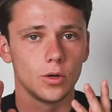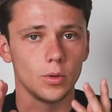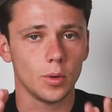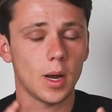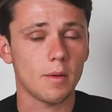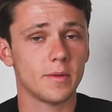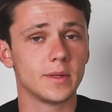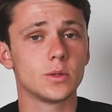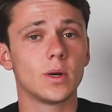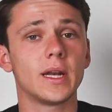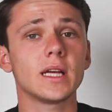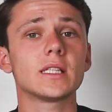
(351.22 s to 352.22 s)
We will now move into
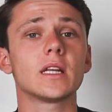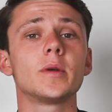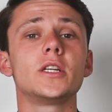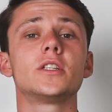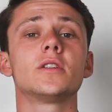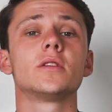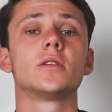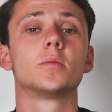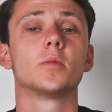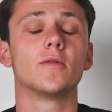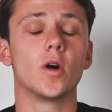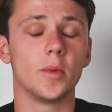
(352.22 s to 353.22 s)
our next animation
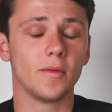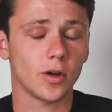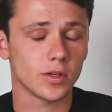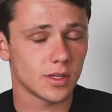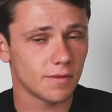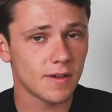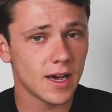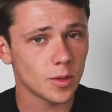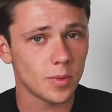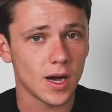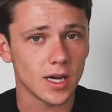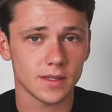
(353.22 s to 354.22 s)
before moving on to the final
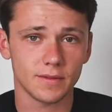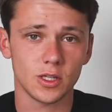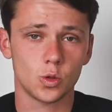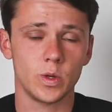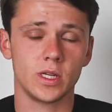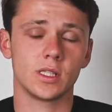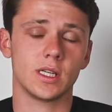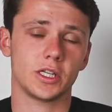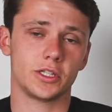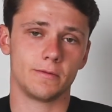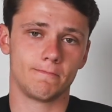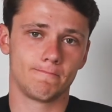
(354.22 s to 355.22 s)
part of this week's
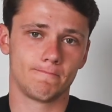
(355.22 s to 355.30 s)
session.